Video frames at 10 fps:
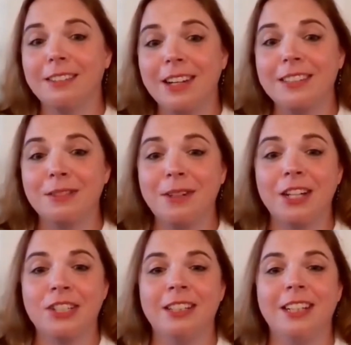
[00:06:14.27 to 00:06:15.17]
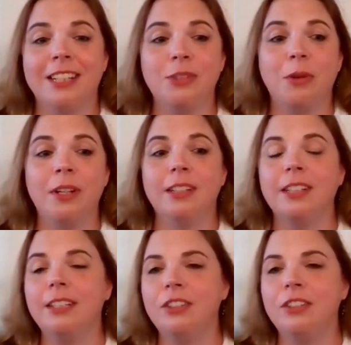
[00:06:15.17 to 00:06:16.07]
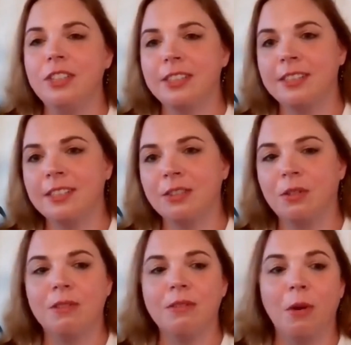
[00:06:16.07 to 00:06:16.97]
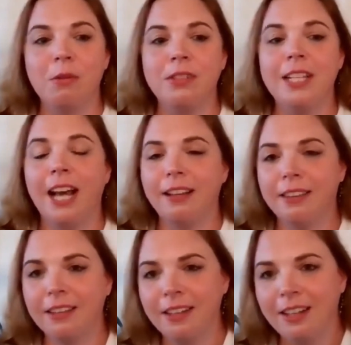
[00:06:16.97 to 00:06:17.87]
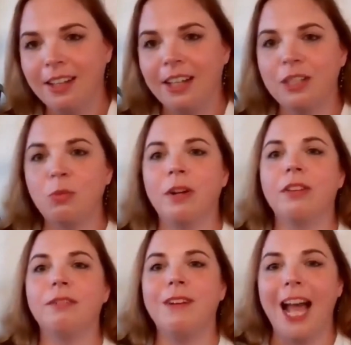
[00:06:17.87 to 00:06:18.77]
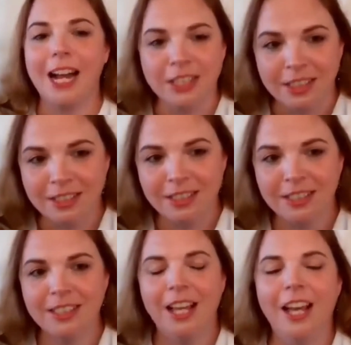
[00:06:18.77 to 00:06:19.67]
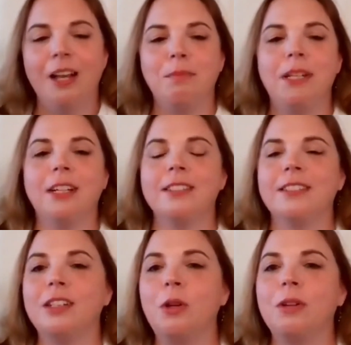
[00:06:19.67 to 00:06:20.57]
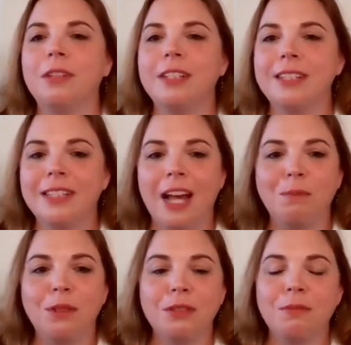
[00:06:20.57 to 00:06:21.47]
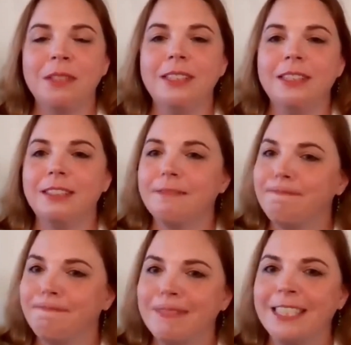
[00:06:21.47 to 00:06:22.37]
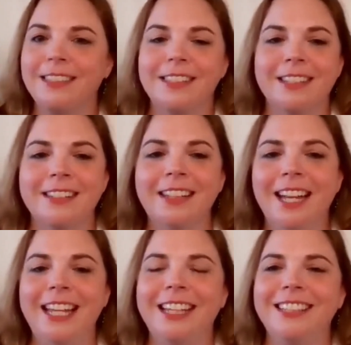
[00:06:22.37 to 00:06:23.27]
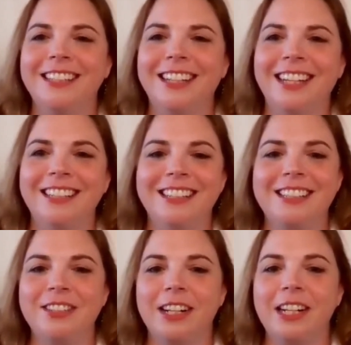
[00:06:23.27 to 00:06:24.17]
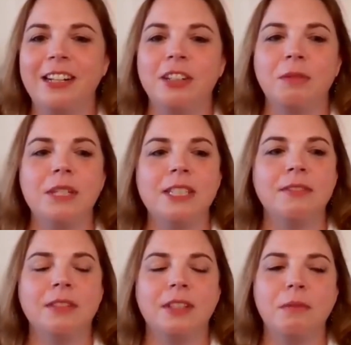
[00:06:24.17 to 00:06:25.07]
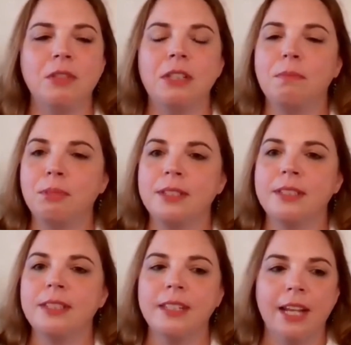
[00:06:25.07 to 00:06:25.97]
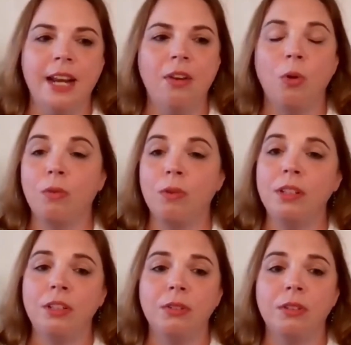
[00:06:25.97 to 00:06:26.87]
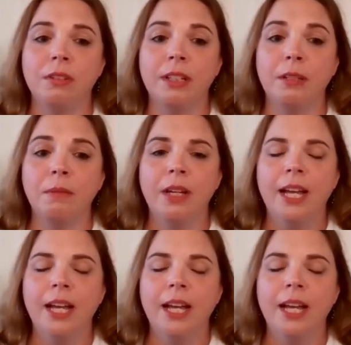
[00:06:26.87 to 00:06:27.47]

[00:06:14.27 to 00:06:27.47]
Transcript: resurrection that's going to lead to Jesus's own death. It's one of the factors, because the local establishment doesn't like it, and it's yet another reason for them to imprison, hate, or ridicule him.